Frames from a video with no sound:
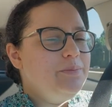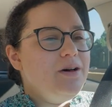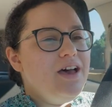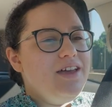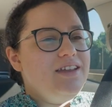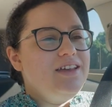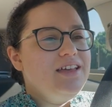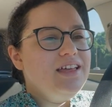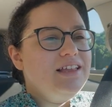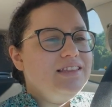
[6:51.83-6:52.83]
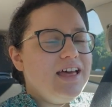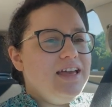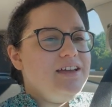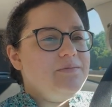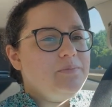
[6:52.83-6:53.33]
But,
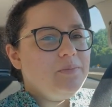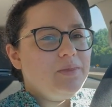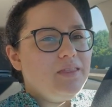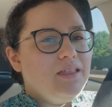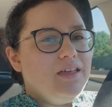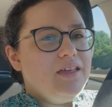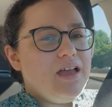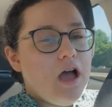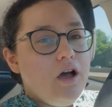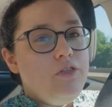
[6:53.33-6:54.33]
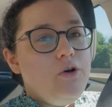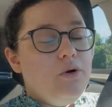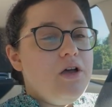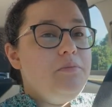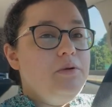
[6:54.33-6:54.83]
like,
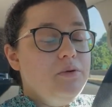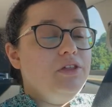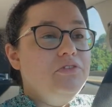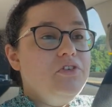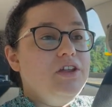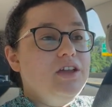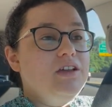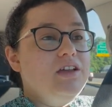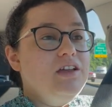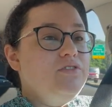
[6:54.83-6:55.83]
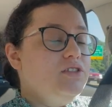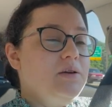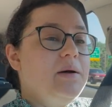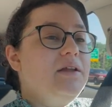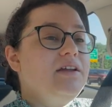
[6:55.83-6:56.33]
although it'd be really funny if you think
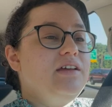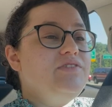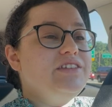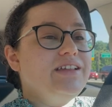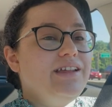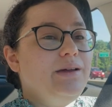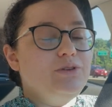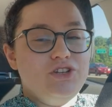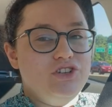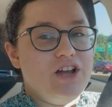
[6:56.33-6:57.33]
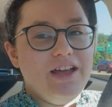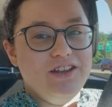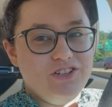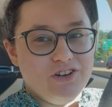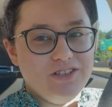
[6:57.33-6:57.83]
about it, if the Titanic was just a giant
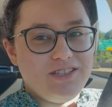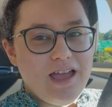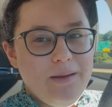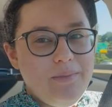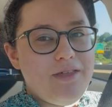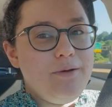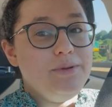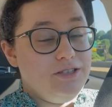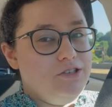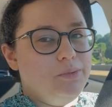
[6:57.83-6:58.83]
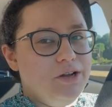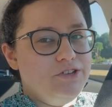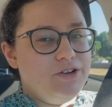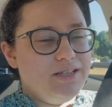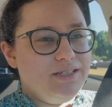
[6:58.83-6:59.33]
insurance scam, that would be super
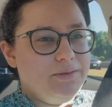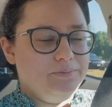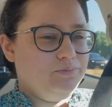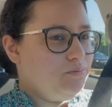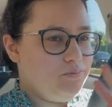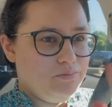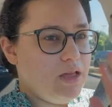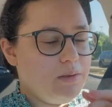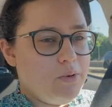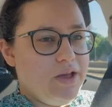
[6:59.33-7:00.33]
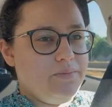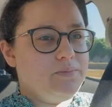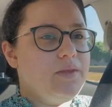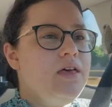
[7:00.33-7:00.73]
interesting. Not the point.